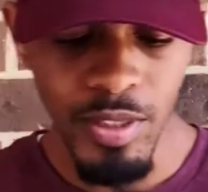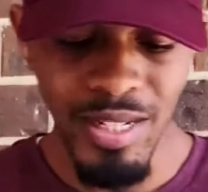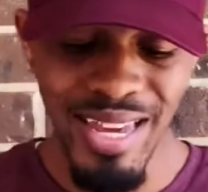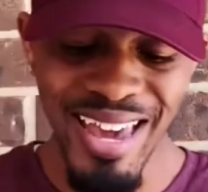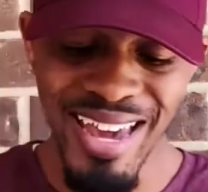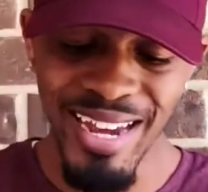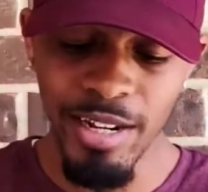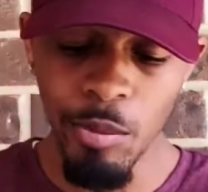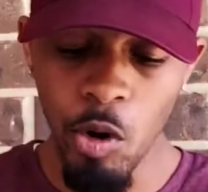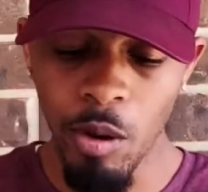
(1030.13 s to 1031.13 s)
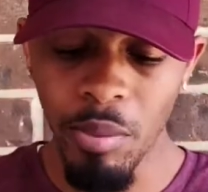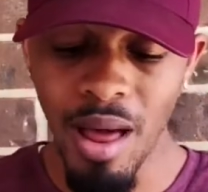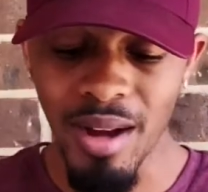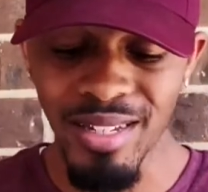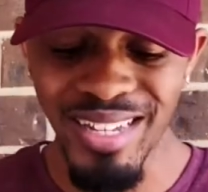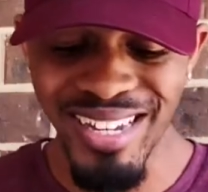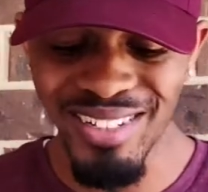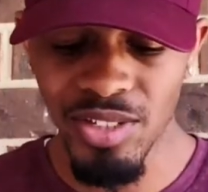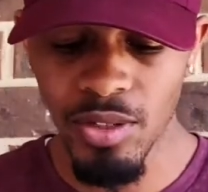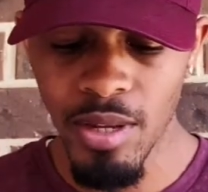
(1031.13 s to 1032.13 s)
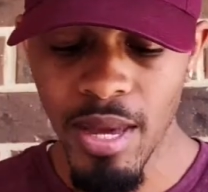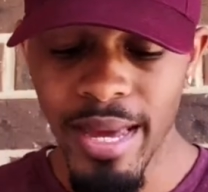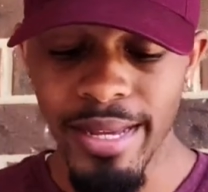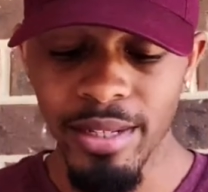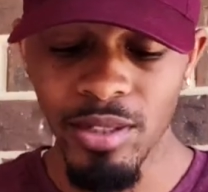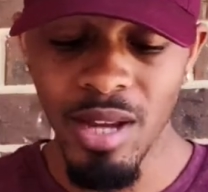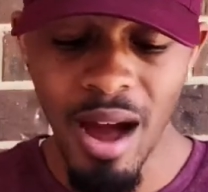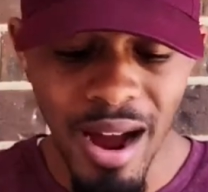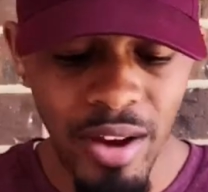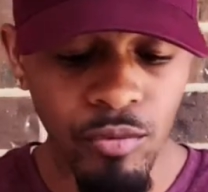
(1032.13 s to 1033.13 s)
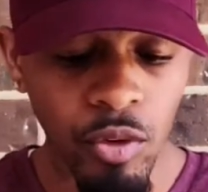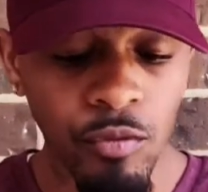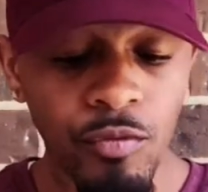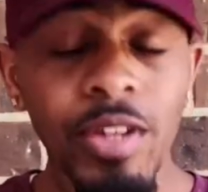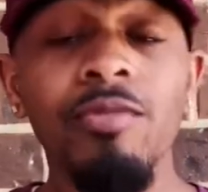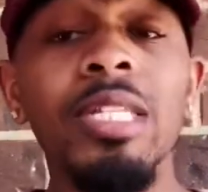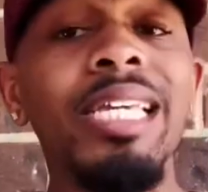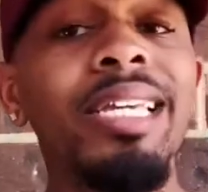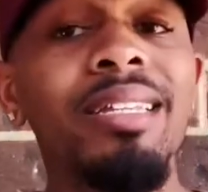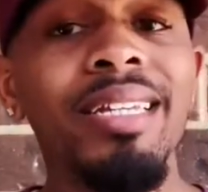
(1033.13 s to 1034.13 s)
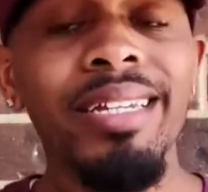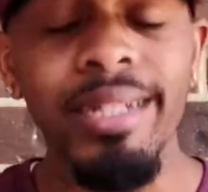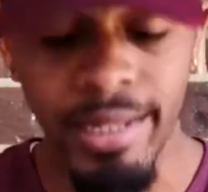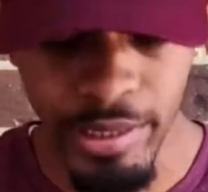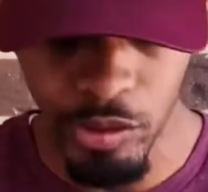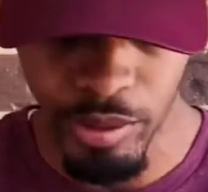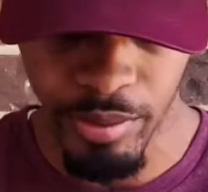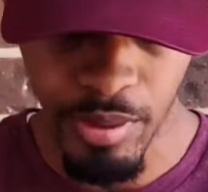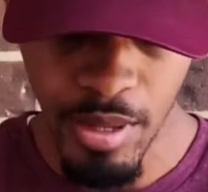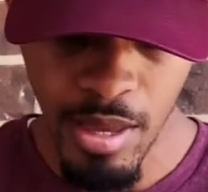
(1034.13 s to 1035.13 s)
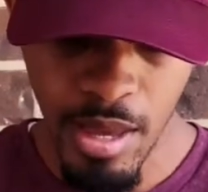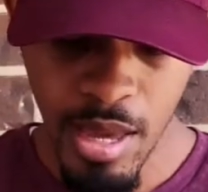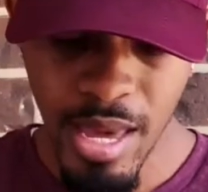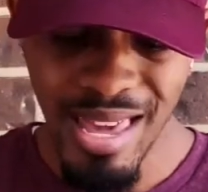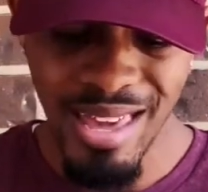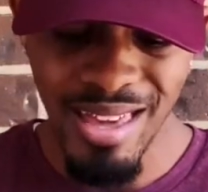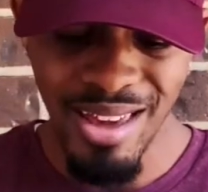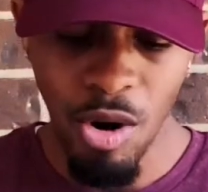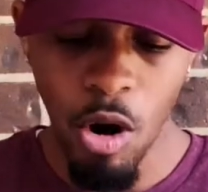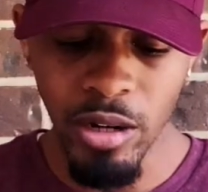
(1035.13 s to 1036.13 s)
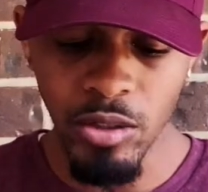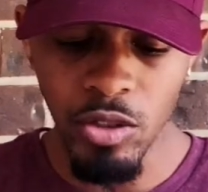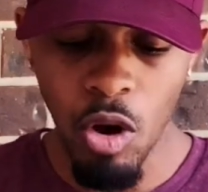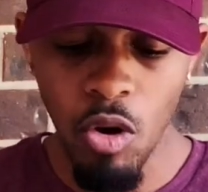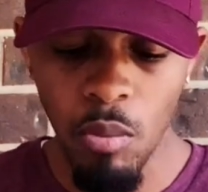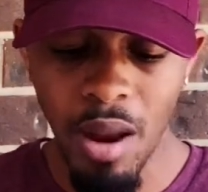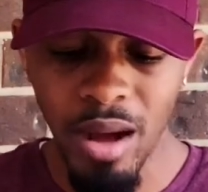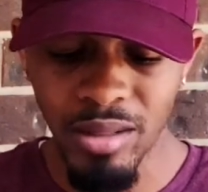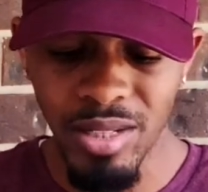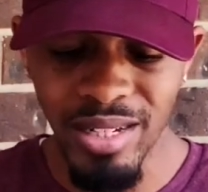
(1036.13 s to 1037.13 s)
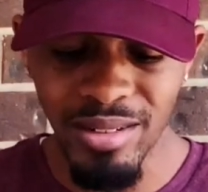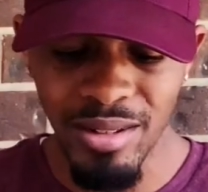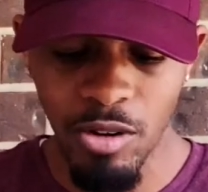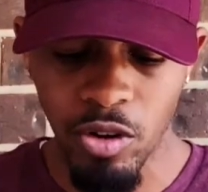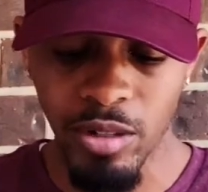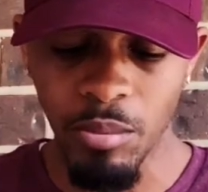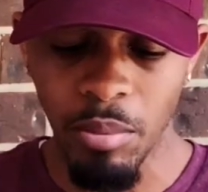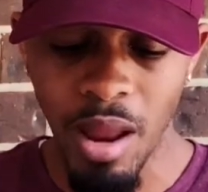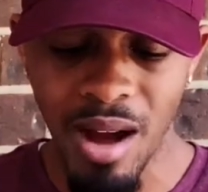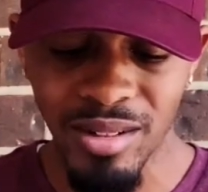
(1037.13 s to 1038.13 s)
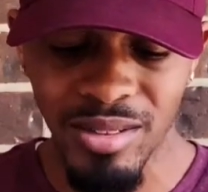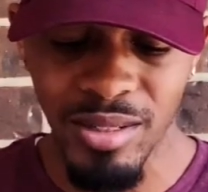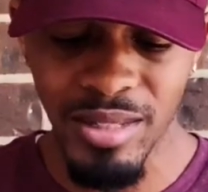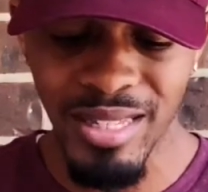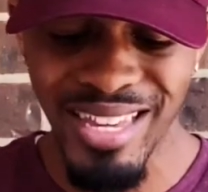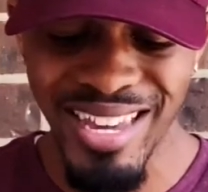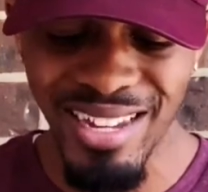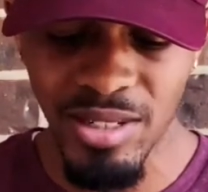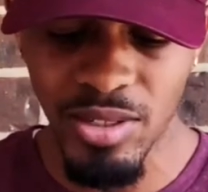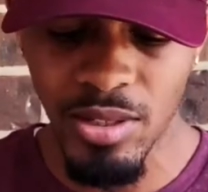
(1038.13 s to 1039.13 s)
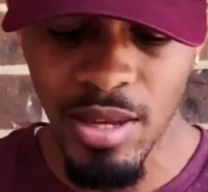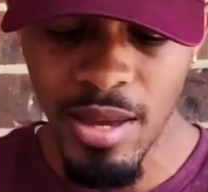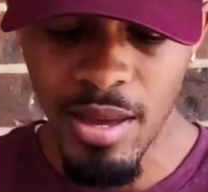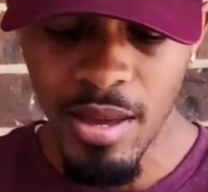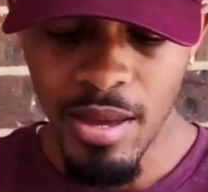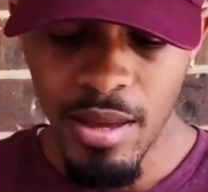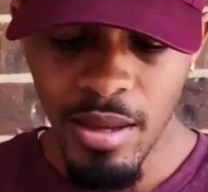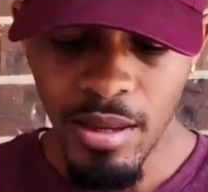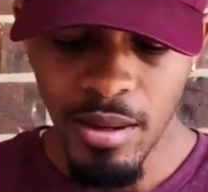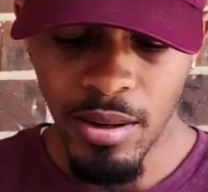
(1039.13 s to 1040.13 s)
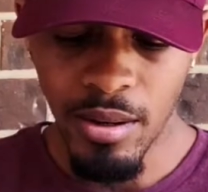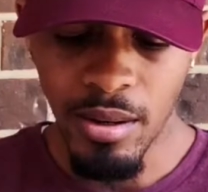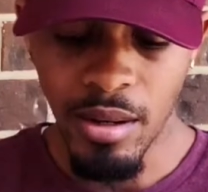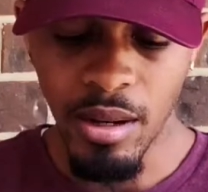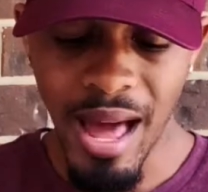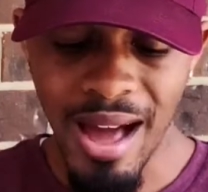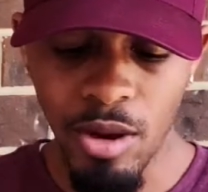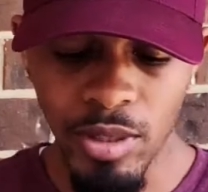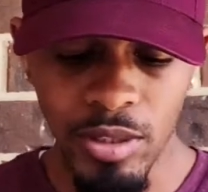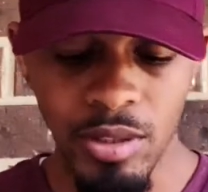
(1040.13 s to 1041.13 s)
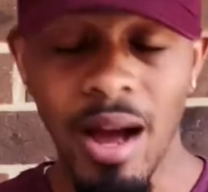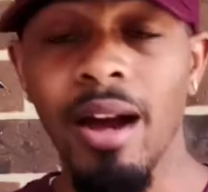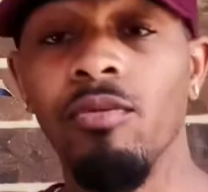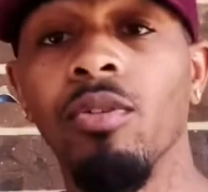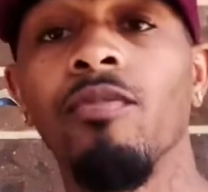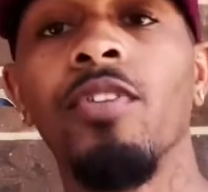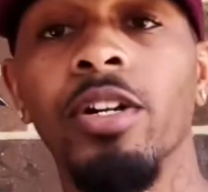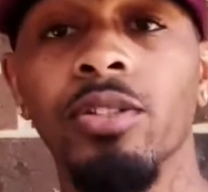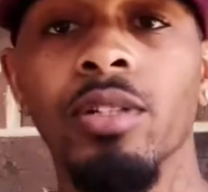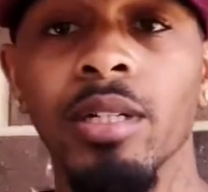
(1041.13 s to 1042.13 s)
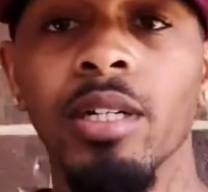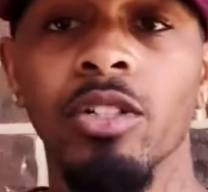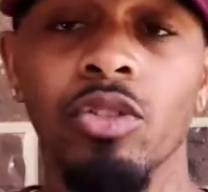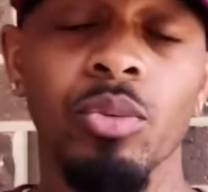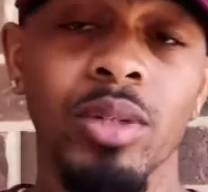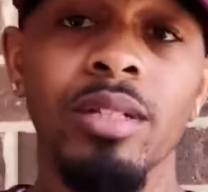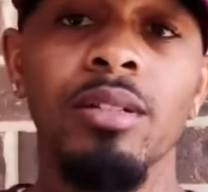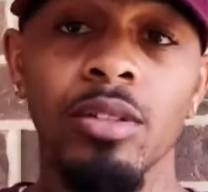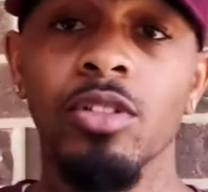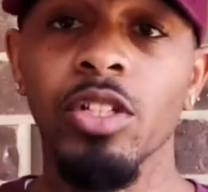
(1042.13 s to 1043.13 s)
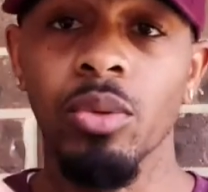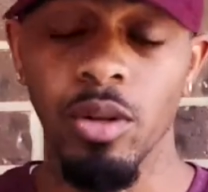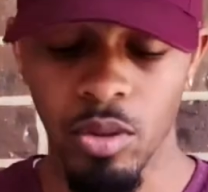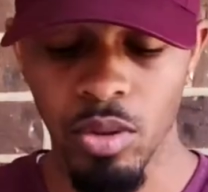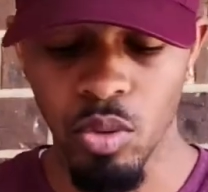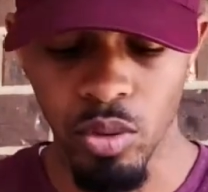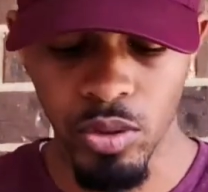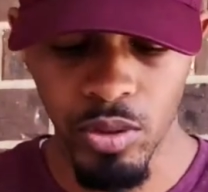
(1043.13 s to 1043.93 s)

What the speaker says: A&M on block kicks is tied for 15th in the country. Arkansas on blocked kicks allowed is tied for 1st in the country with 0, of course.